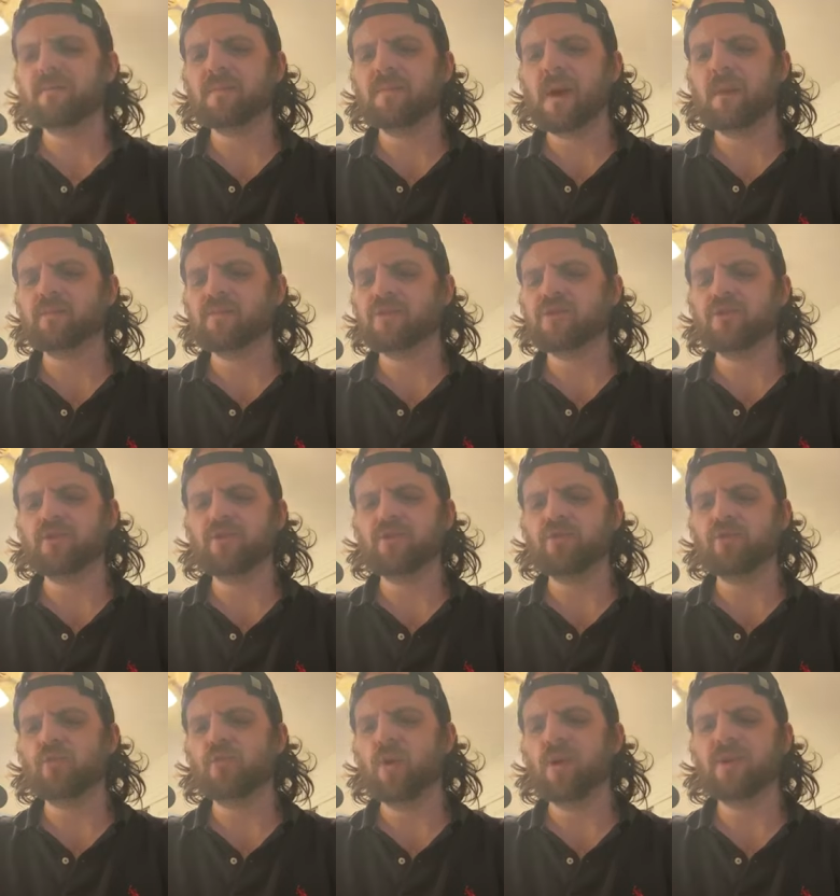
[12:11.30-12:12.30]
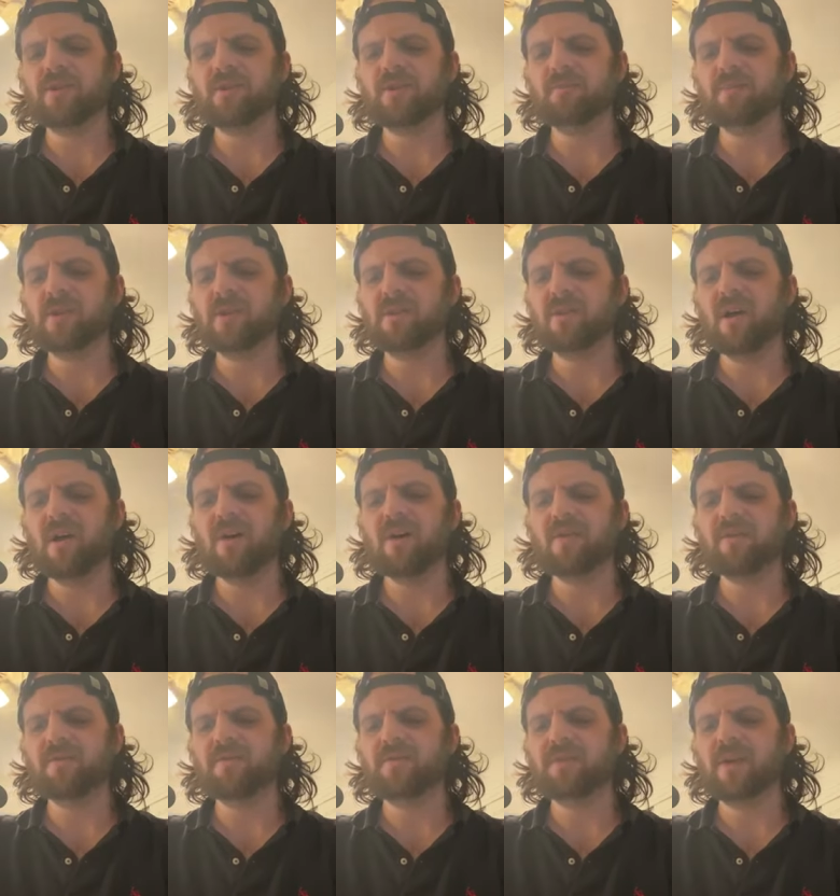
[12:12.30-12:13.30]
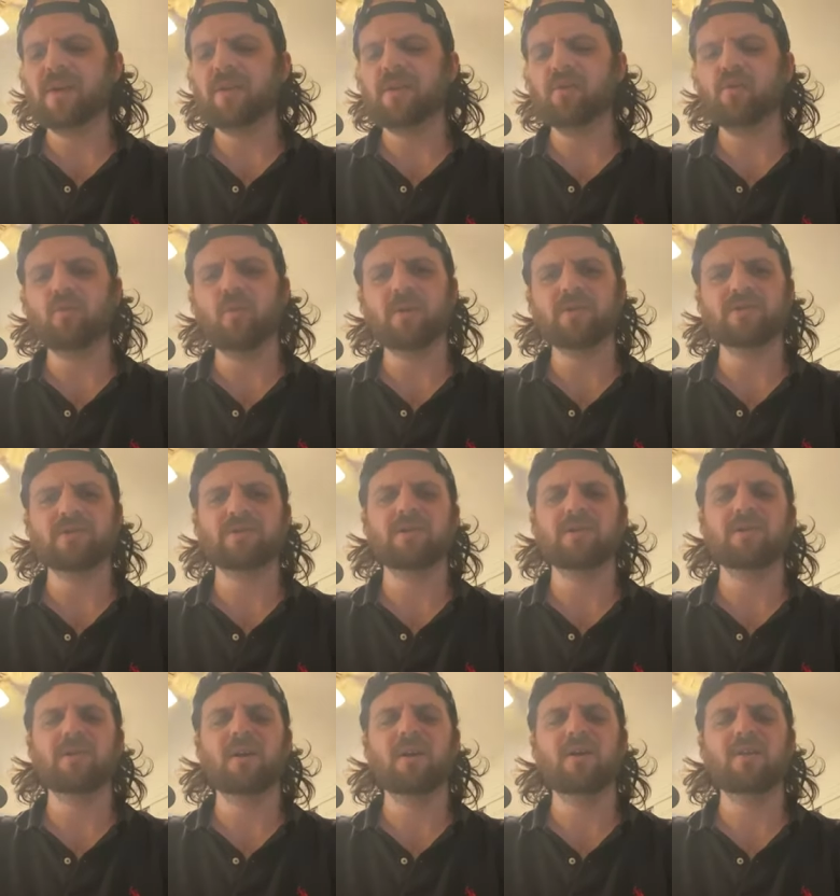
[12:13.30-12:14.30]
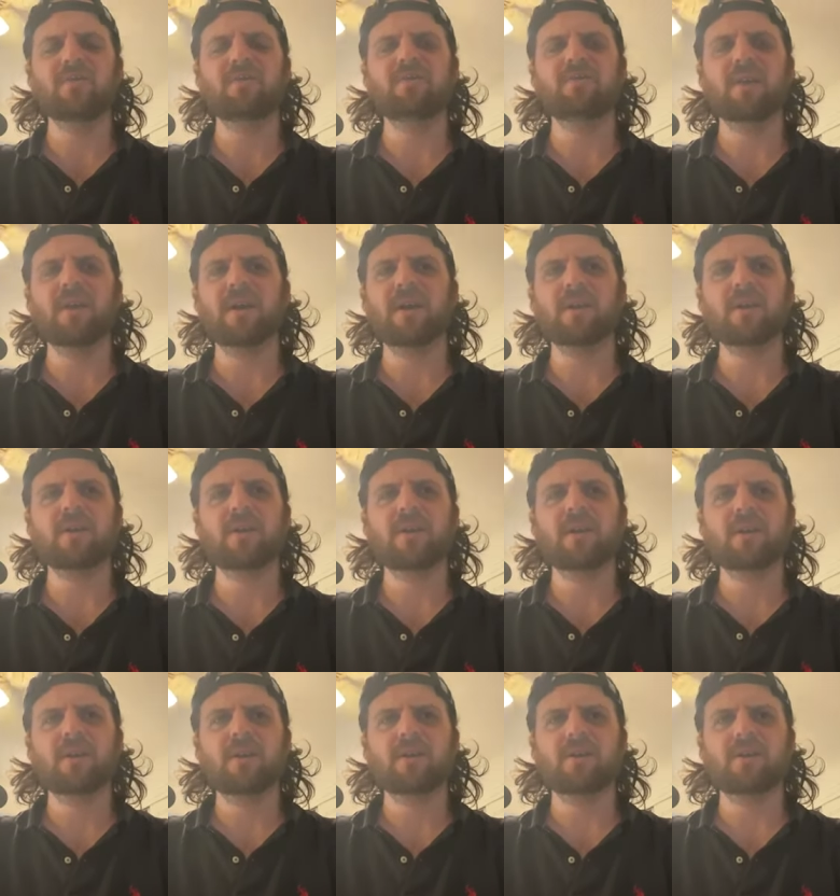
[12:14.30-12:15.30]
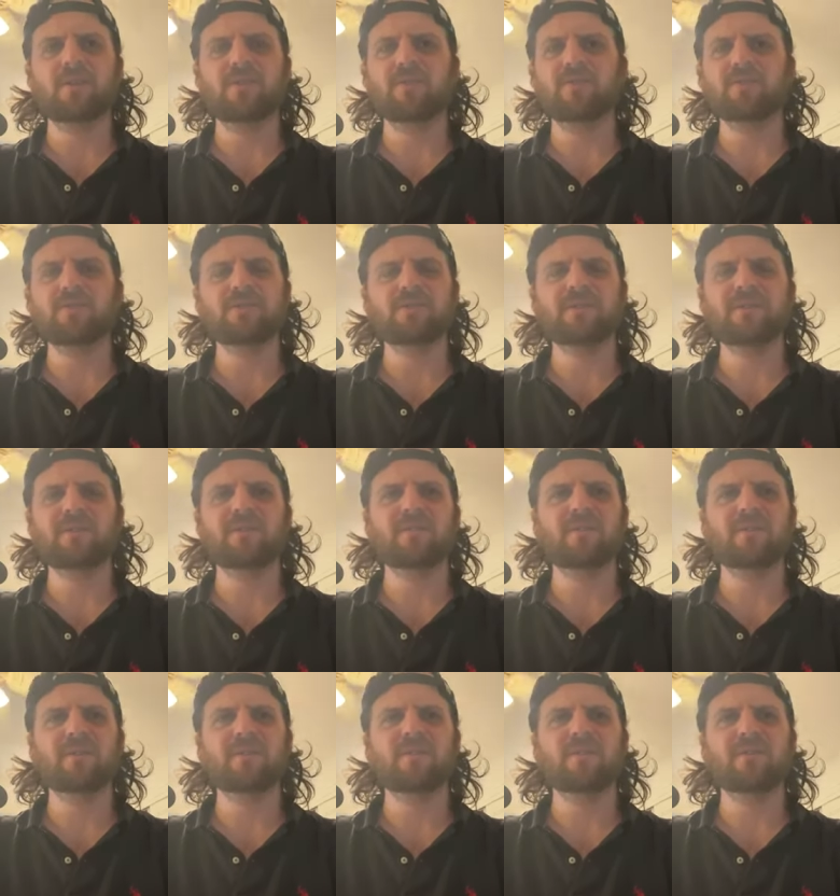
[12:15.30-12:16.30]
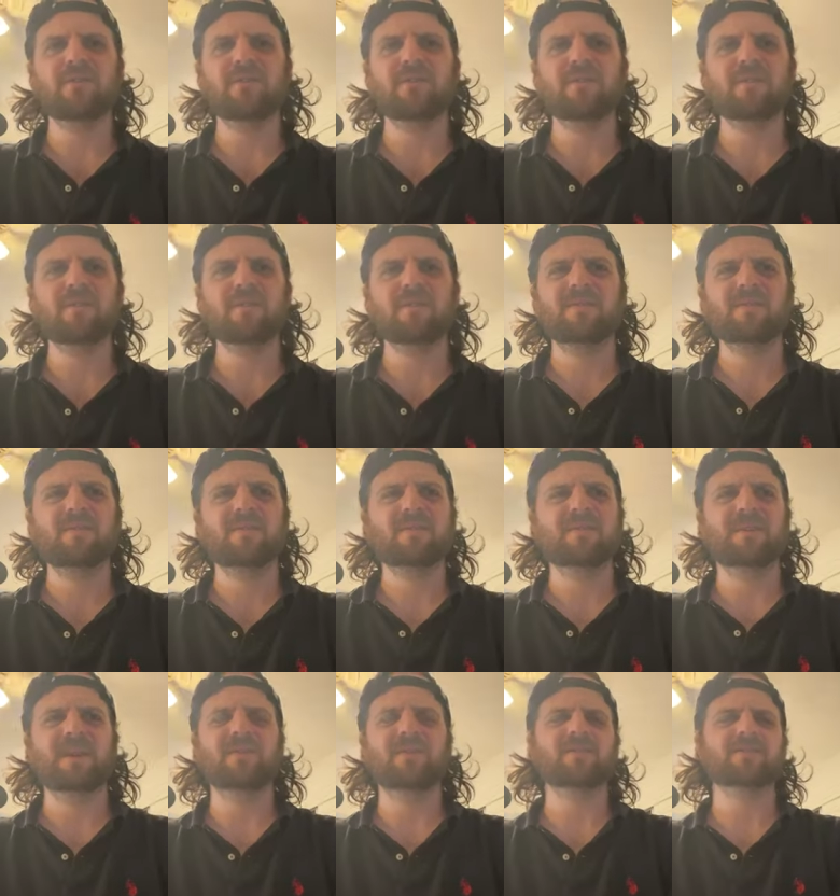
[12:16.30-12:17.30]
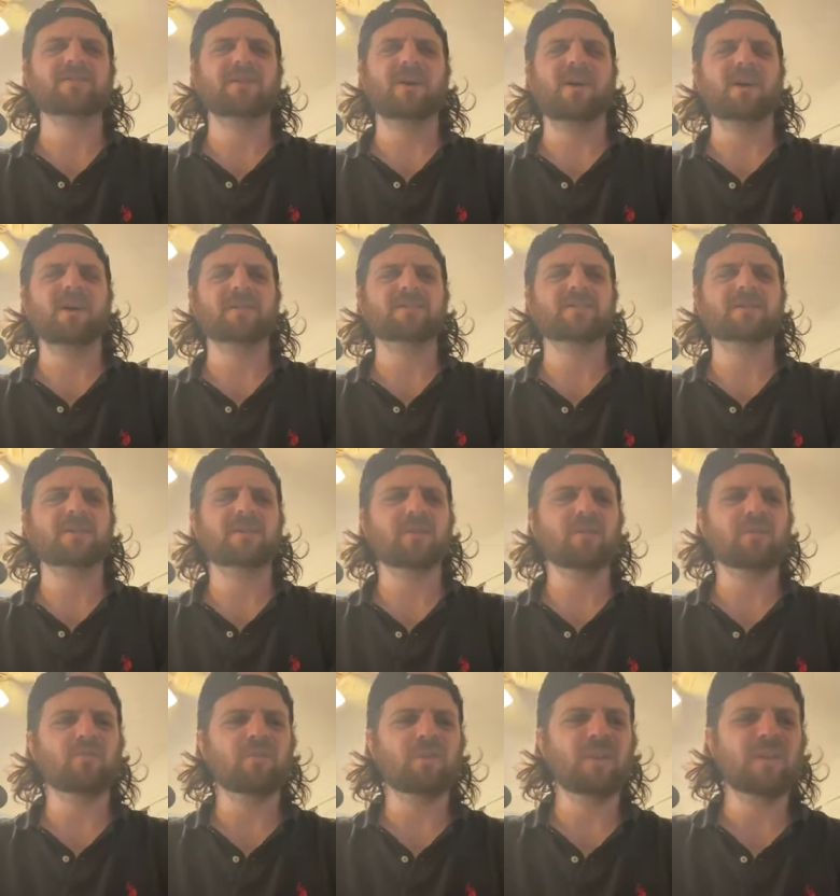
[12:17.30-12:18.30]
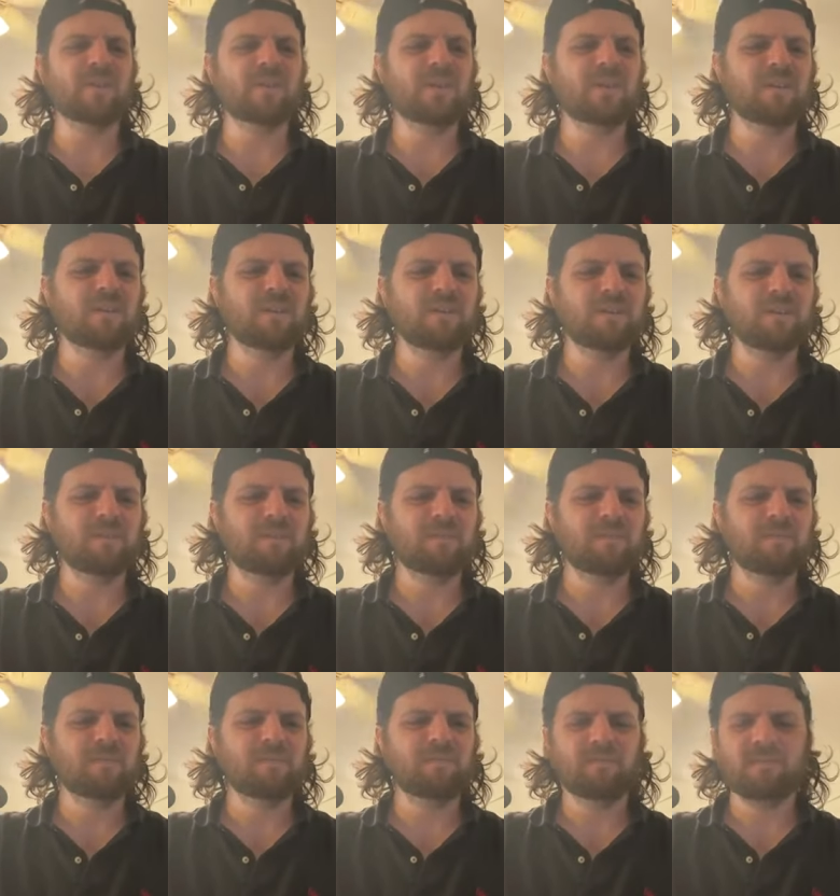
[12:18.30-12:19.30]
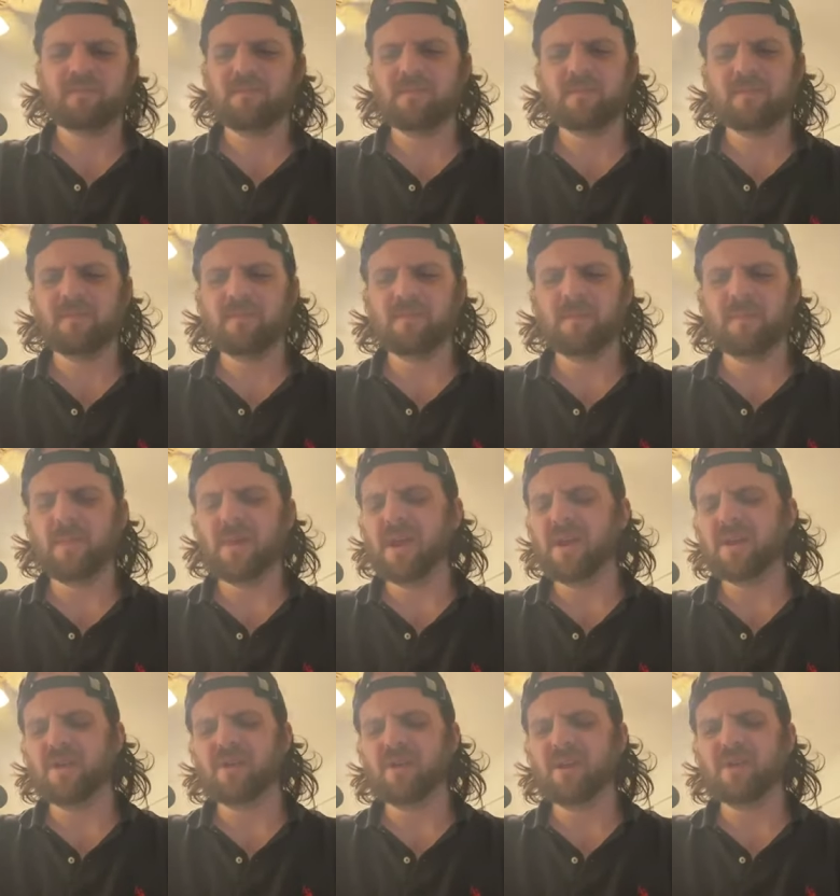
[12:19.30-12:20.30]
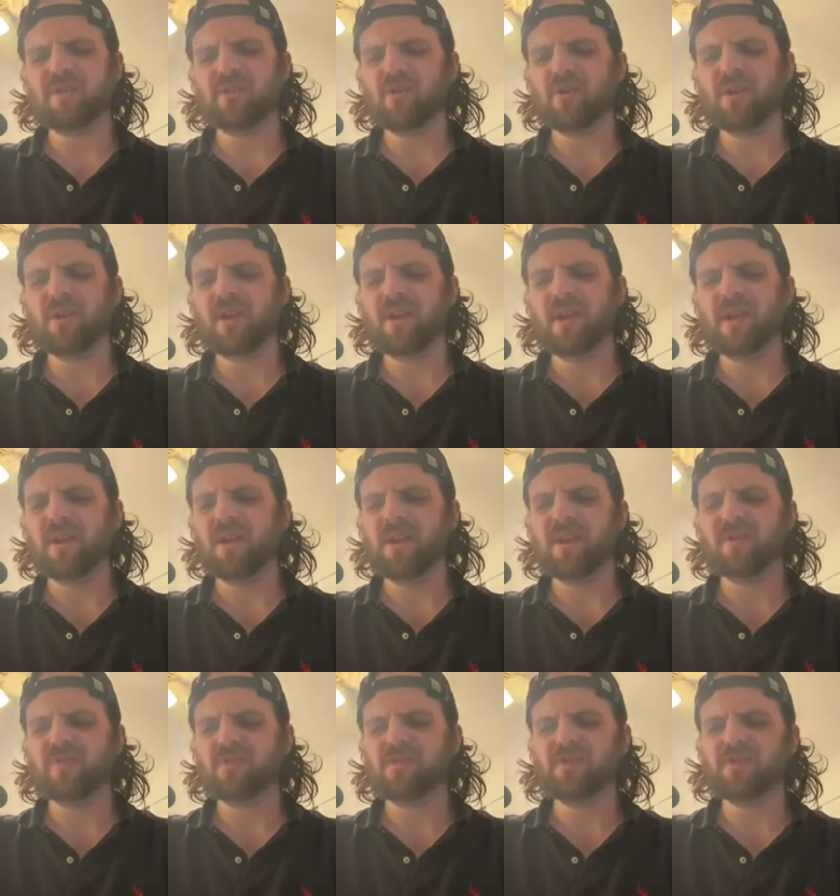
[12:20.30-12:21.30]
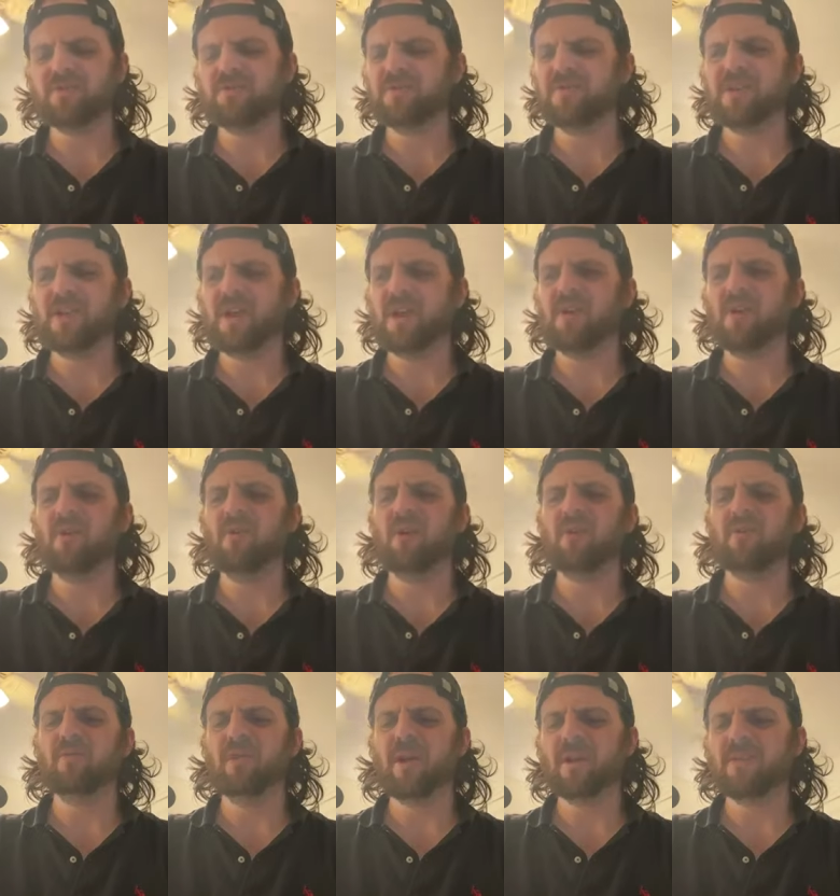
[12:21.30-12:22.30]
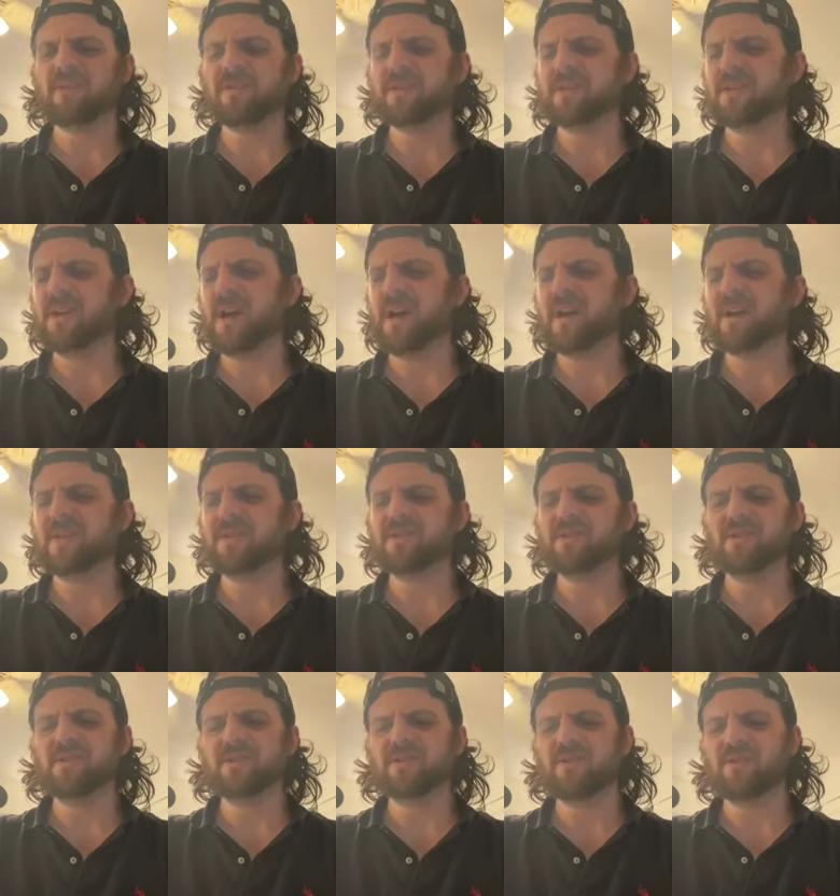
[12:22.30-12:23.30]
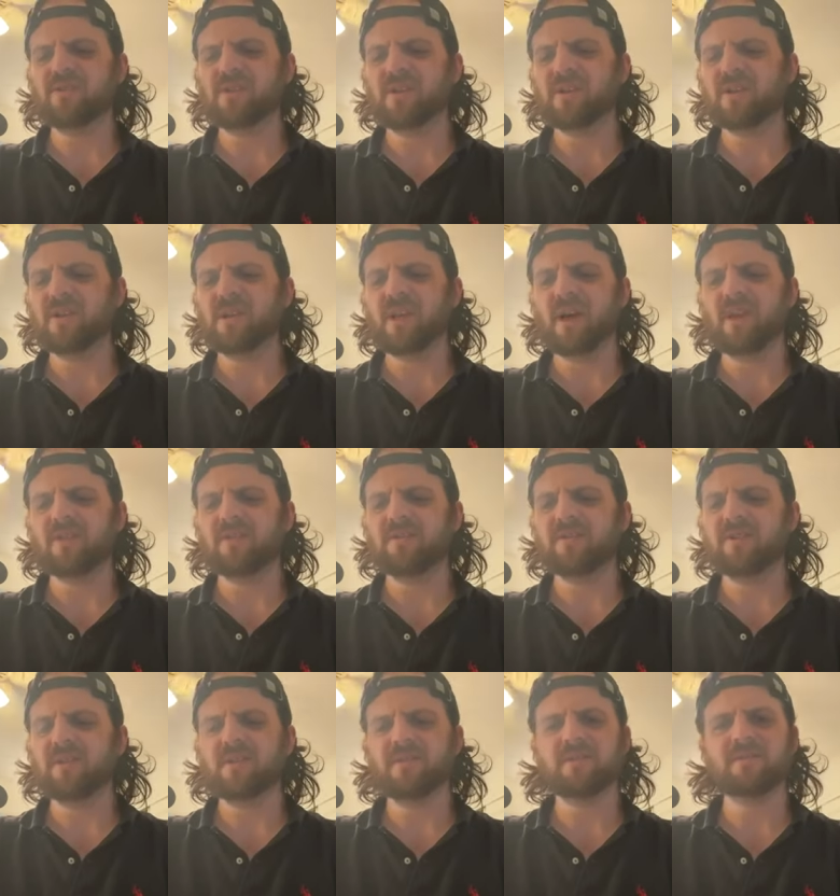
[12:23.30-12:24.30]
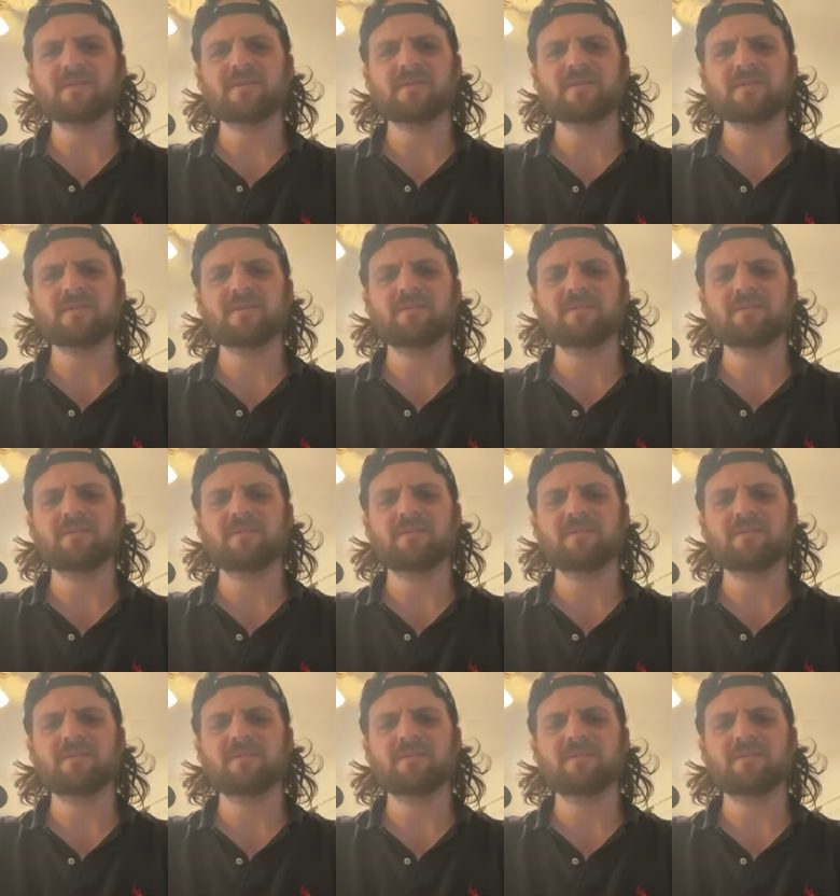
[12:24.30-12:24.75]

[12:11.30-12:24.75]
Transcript: I'm just the dude who wanted to be loved and who wants to love. And you're sitting there hella toxic and greedy and and look and, just saying oh i don't like this guy because he's good at a lot of things